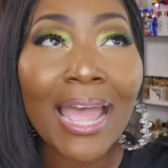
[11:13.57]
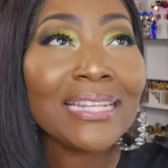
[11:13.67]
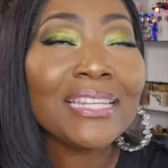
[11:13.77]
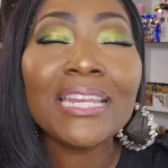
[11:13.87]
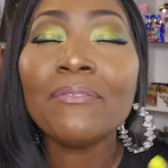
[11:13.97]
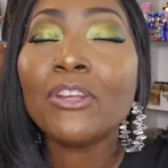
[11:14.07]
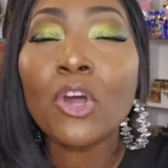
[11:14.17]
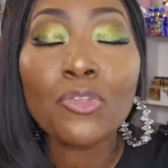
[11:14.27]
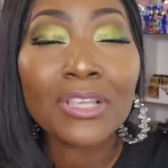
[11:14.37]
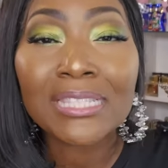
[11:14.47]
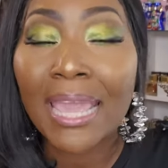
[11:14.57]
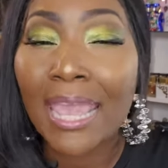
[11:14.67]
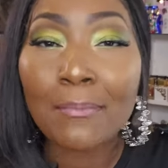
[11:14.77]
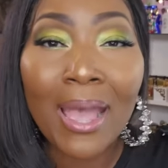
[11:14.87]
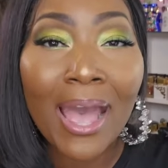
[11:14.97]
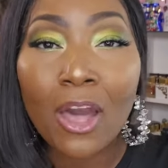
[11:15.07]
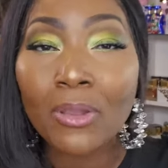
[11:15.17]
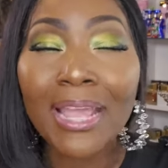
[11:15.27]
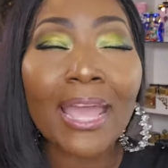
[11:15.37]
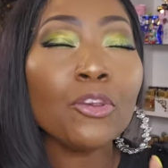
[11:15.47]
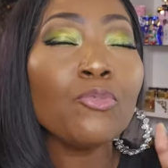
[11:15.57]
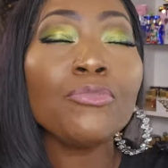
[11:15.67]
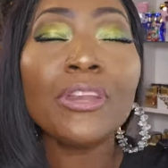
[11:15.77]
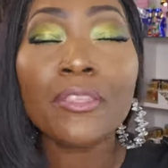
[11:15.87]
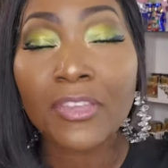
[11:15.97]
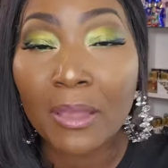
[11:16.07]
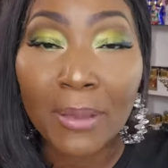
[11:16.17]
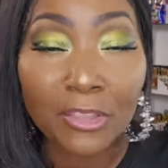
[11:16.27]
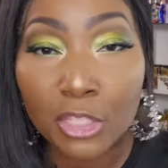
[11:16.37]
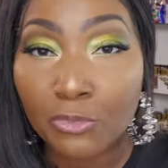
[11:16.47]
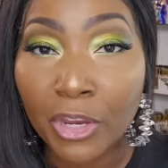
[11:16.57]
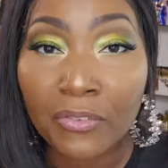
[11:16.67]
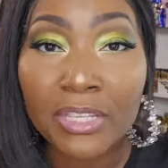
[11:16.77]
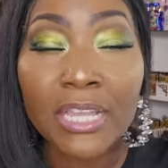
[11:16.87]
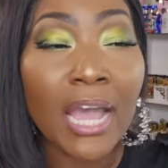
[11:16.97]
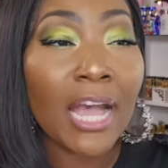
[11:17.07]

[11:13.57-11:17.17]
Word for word: I didn't even know this came out. Like, I knew nothing about this fragrance.